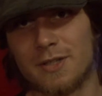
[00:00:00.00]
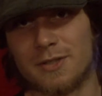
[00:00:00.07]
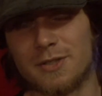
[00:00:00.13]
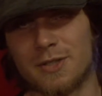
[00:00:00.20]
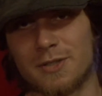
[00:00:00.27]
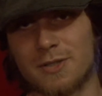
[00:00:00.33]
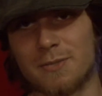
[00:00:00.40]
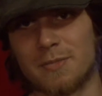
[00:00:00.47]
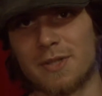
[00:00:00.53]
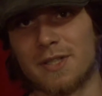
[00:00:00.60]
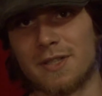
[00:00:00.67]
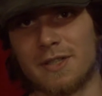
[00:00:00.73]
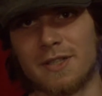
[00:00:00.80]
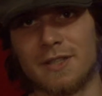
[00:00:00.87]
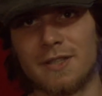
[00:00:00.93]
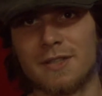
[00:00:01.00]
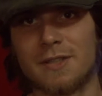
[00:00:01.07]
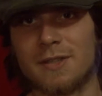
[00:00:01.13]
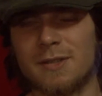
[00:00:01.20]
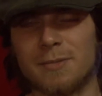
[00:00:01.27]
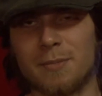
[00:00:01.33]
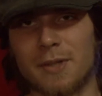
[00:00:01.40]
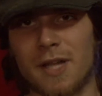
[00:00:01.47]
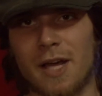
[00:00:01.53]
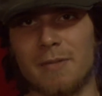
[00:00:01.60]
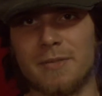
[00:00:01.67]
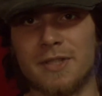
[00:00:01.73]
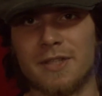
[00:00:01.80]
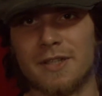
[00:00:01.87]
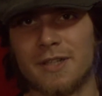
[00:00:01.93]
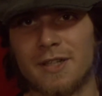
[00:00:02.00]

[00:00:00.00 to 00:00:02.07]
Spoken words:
just completely plebbed